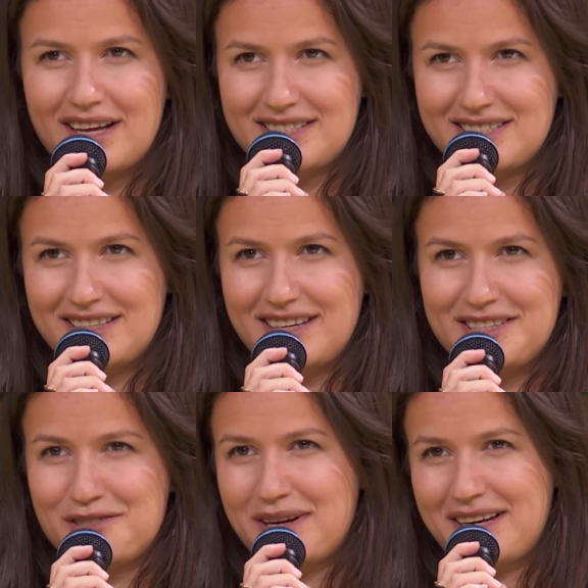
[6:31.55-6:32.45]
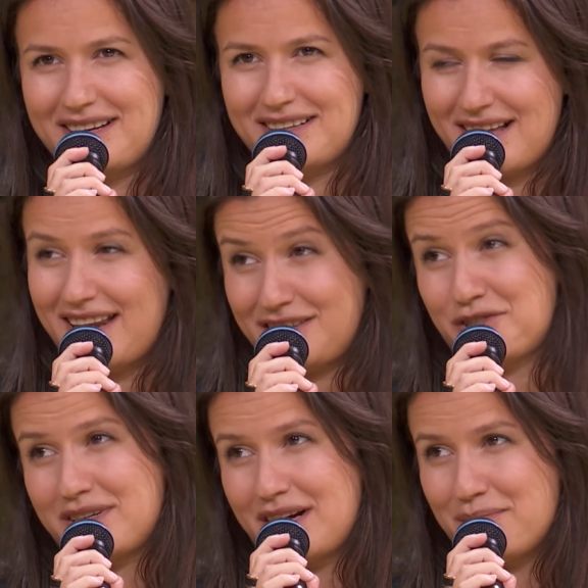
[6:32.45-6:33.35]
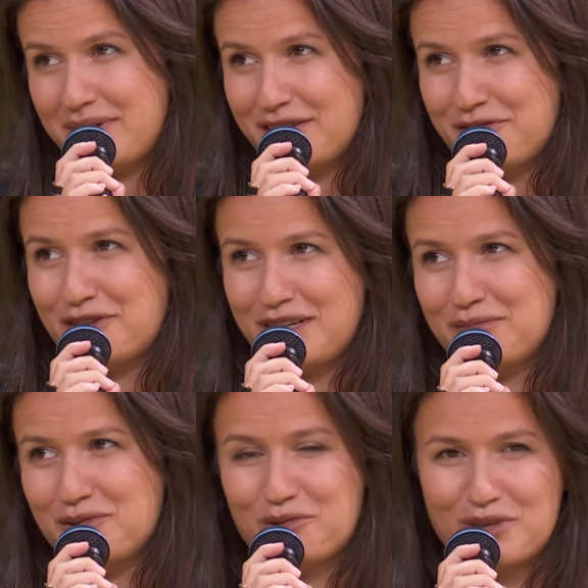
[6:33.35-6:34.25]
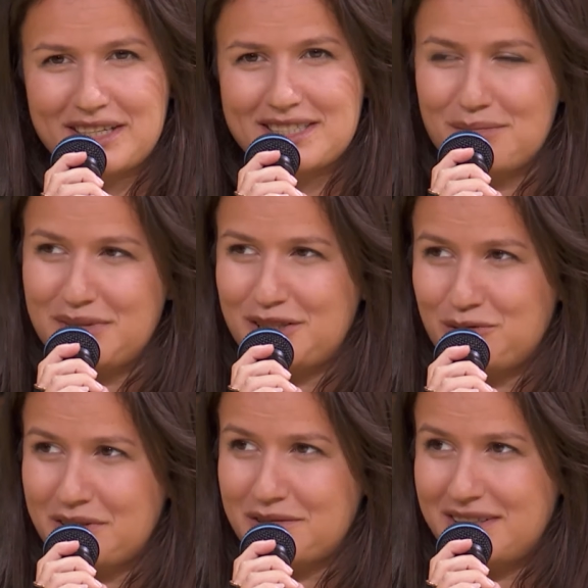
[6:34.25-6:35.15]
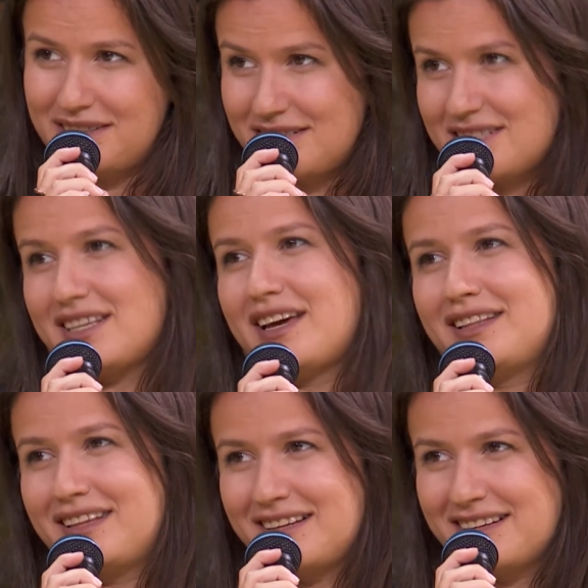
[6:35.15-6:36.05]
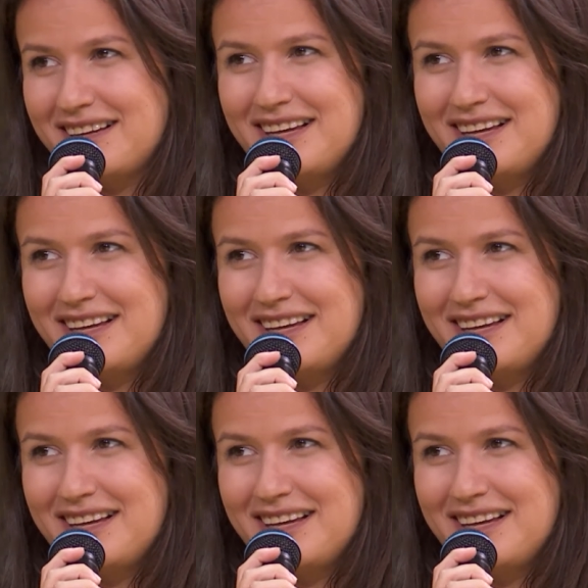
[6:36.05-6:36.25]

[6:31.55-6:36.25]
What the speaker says: I see the Israeli electric company, for them to connect somebody to the grid, it's just a headache.